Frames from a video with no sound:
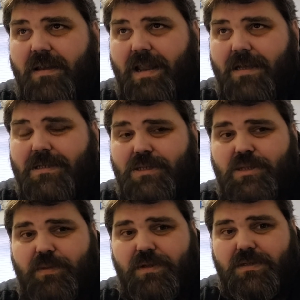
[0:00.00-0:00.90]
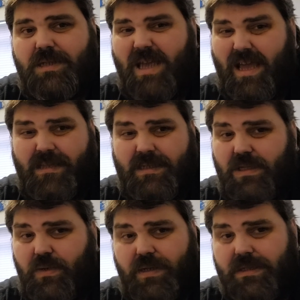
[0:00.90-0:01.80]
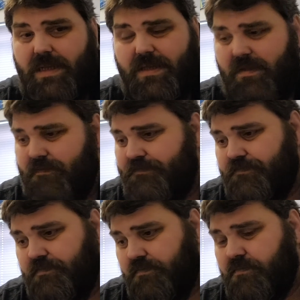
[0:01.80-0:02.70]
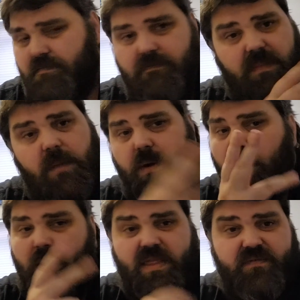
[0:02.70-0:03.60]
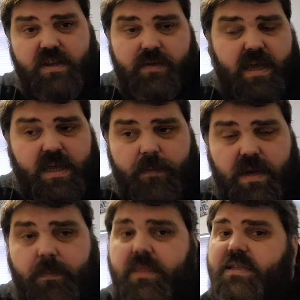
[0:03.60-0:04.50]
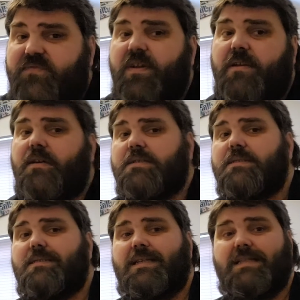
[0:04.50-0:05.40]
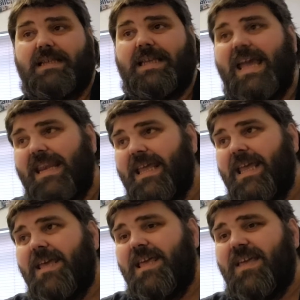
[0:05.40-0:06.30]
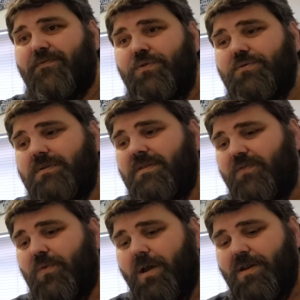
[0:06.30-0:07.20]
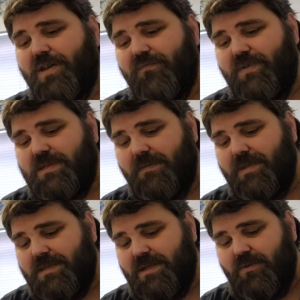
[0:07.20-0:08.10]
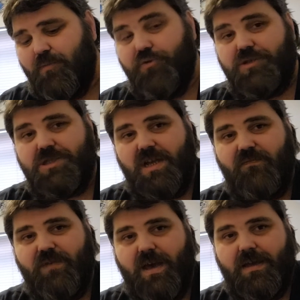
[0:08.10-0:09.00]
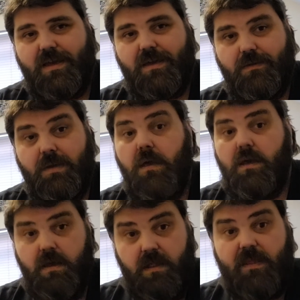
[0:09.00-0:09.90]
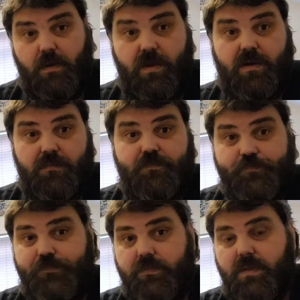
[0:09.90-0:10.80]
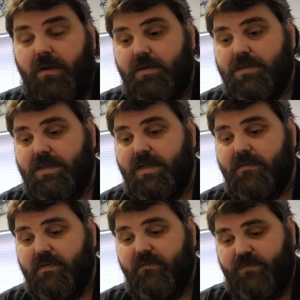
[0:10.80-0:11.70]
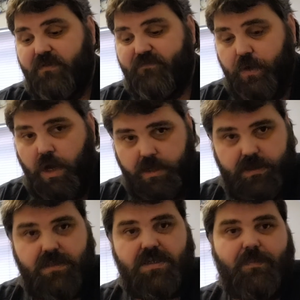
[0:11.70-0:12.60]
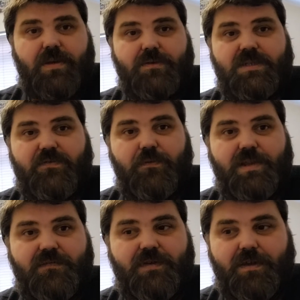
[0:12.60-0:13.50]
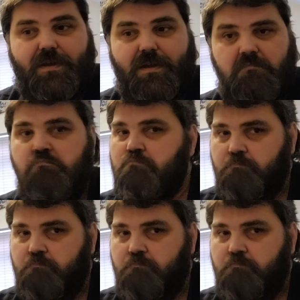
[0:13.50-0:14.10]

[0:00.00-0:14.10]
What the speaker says: a licensed Bond set, 18 quid is nothing. But we've got the video of that coming up, and it's very nice indeed. And again, if you are looking for something that's going to appreciate and value, that will. Honestly, the first 007 minifigure,